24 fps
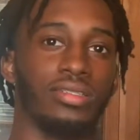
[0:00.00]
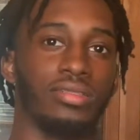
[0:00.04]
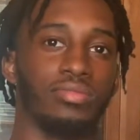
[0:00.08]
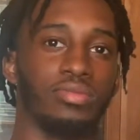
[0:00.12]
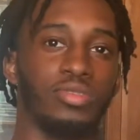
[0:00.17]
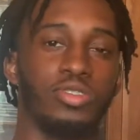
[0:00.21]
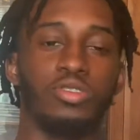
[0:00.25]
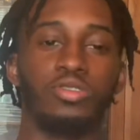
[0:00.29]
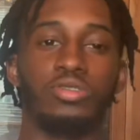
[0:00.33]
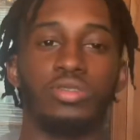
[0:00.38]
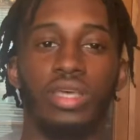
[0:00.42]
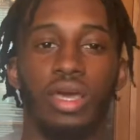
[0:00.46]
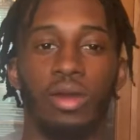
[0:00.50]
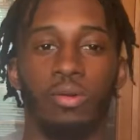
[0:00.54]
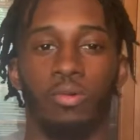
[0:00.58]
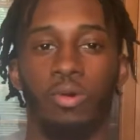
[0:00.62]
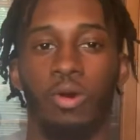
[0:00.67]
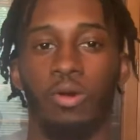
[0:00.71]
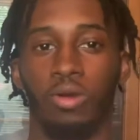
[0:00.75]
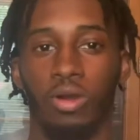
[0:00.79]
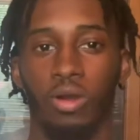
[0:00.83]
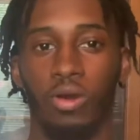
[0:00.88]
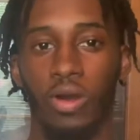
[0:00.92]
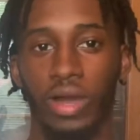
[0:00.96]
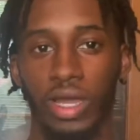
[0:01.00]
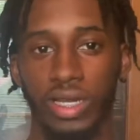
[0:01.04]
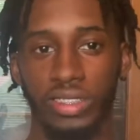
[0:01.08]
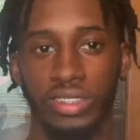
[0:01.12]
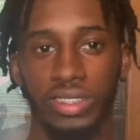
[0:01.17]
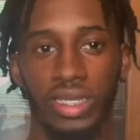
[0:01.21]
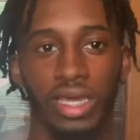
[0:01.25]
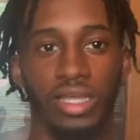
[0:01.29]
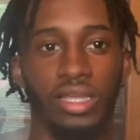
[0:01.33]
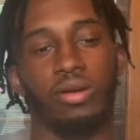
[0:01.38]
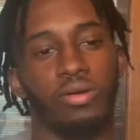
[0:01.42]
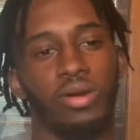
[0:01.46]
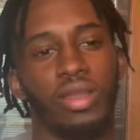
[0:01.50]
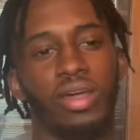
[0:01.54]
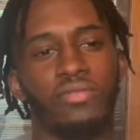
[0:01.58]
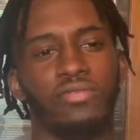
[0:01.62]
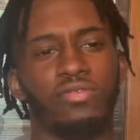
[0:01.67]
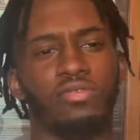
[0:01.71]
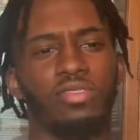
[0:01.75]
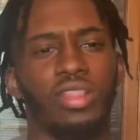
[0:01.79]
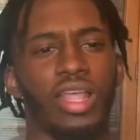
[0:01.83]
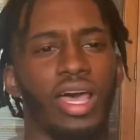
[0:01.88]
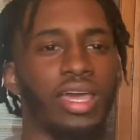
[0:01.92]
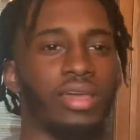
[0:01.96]
shoes that won't go out of style, whatever
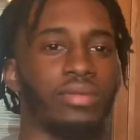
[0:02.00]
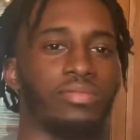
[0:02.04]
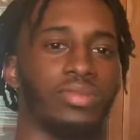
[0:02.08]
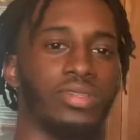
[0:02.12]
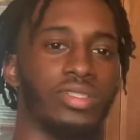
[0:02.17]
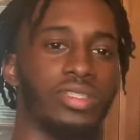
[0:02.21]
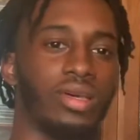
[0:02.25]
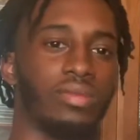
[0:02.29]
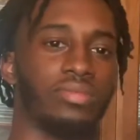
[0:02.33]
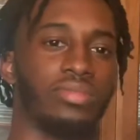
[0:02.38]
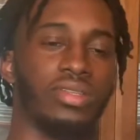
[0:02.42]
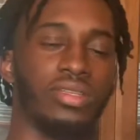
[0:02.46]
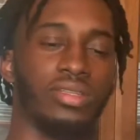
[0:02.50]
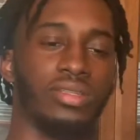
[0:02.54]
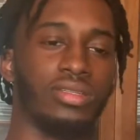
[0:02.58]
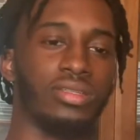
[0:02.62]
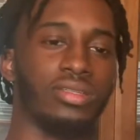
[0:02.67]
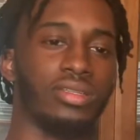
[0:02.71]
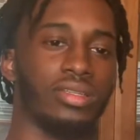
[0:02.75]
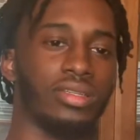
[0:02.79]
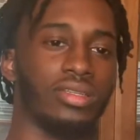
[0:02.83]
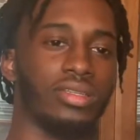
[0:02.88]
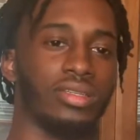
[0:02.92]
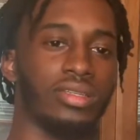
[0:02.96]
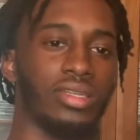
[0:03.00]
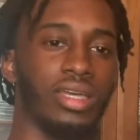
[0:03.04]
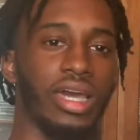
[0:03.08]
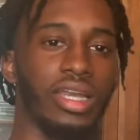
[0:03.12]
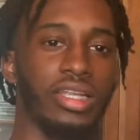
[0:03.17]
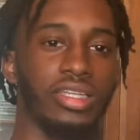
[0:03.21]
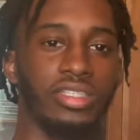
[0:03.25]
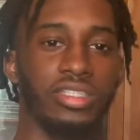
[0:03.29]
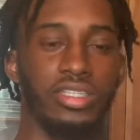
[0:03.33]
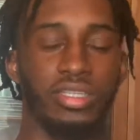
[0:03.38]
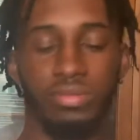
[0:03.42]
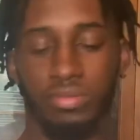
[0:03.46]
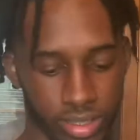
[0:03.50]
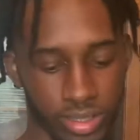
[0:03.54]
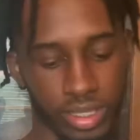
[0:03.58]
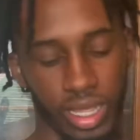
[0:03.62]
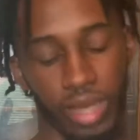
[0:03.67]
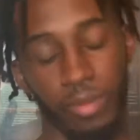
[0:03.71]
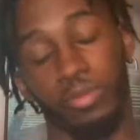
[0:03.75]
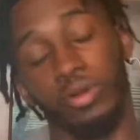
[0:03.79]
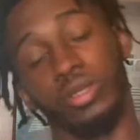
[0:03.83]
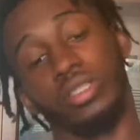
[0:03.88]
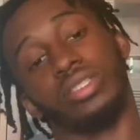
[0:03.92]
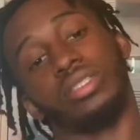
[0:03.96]
you like, but something kind of cheap.
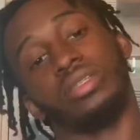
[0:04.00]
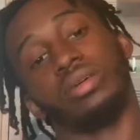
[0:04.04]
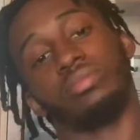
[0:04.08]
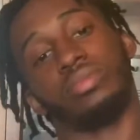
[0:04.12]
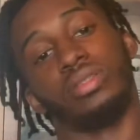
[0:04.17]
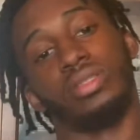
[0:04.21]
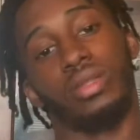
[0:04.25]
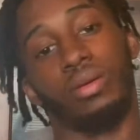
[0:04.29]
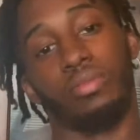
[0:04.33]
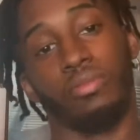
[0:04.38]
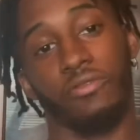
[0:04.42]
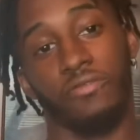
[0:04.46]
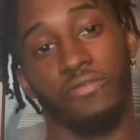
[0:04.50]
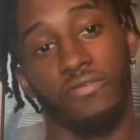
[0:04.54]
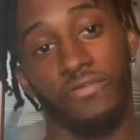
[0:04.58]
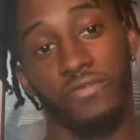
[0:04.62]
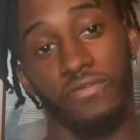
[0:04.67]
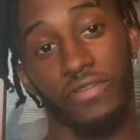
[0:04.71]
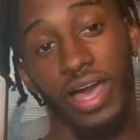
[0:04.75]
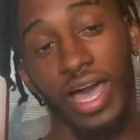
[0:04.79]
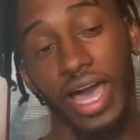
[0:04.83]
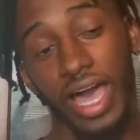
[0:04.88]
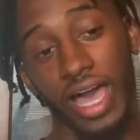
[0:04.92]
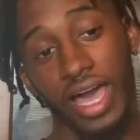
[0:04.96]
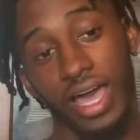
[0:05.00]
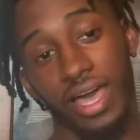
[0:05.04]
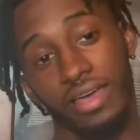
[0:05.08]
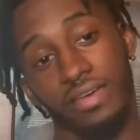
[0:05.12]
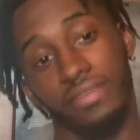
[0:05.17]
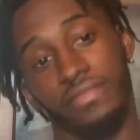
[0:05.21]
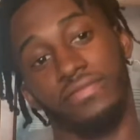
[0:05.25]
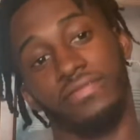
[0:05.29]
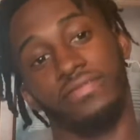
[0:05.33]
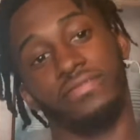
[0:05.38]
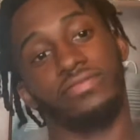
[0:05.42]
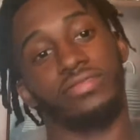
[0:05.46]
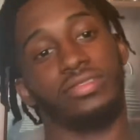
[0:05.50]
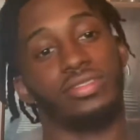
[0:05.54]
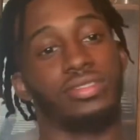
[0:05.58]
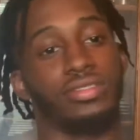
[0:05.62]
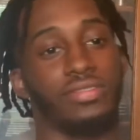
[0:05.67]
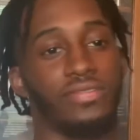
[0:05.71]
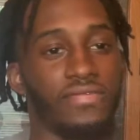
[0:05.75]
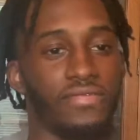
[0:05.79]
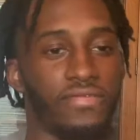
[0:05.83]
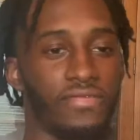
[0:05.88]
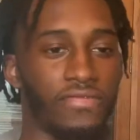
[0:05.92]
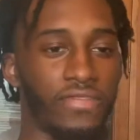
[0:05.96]
That brings us up to number 5.
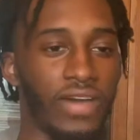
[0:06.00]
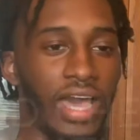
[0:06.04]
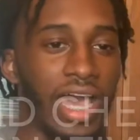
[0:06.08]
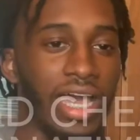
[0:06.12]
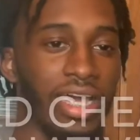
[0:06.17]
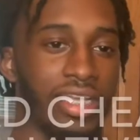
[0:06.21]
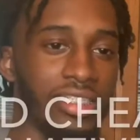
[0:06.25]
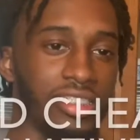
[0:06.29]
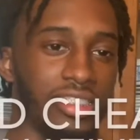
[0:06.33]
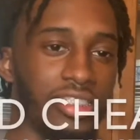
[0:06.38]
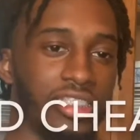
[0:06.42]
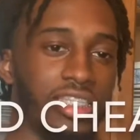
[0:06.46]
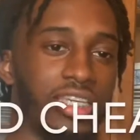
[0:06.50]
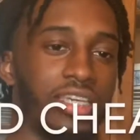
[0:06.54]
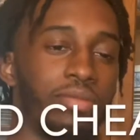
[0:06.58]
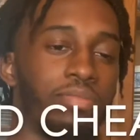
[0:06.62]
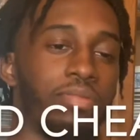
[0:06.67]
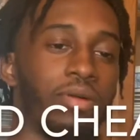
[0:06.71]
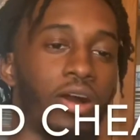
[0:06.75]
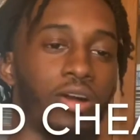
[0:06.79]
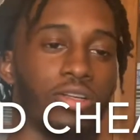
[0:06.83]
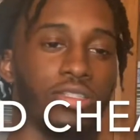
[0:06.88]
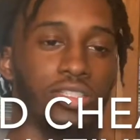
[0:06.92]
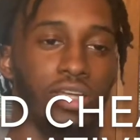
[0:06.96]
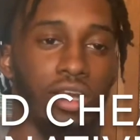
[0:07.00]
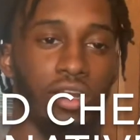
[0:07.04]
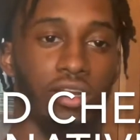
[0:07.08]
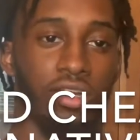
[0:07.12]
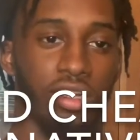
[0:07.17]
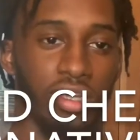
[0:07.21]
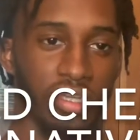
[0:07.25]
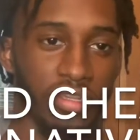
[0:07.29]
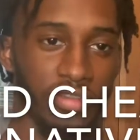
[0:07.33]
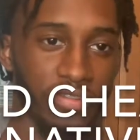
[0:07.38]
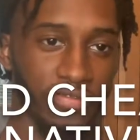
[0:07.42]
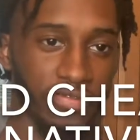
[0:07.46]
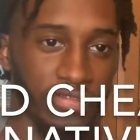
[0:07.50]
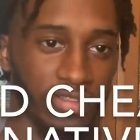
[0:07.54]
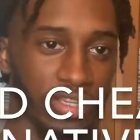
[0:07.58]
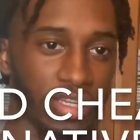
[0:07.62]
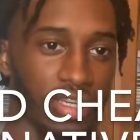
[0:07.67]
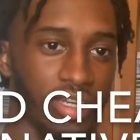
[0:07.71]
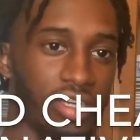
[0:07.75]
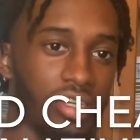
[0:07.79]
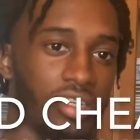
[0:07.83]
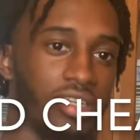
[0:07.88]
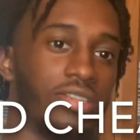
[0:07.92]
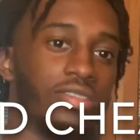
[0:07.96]
Find cheap alternatives
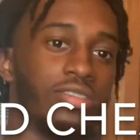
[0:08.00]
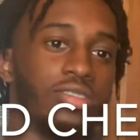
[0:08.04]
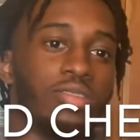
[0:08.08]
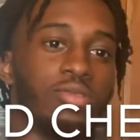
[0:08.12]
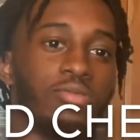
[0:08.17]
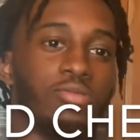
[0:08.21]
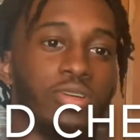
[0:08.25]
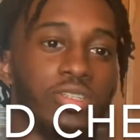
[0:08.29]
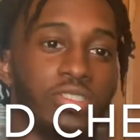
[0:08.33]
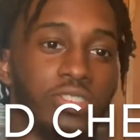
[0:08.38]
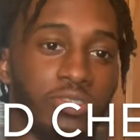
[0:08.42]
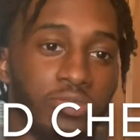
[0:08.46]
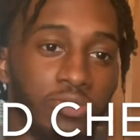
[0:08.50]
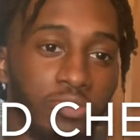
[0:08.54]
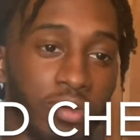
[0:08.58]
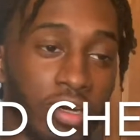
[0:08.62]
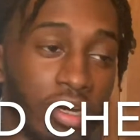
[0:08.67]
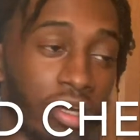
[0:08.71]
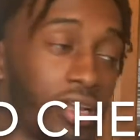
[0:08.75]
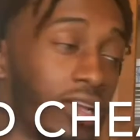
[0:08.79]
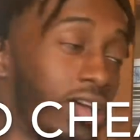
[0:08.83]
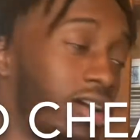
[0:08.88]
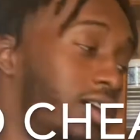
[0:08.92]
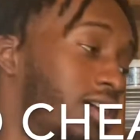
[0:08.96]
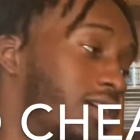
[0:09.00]
to what you want.